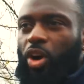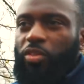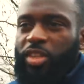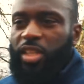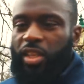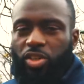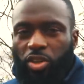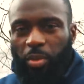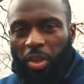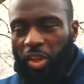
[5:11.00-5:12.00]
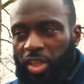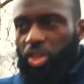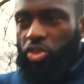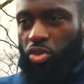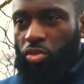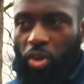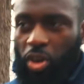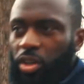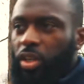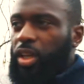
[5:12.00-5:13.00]
Obviously, there's going to be things that you do
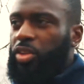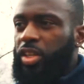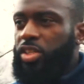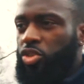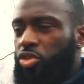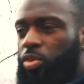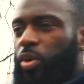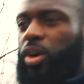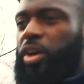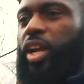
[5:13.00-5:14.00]
wrong and things that you do well.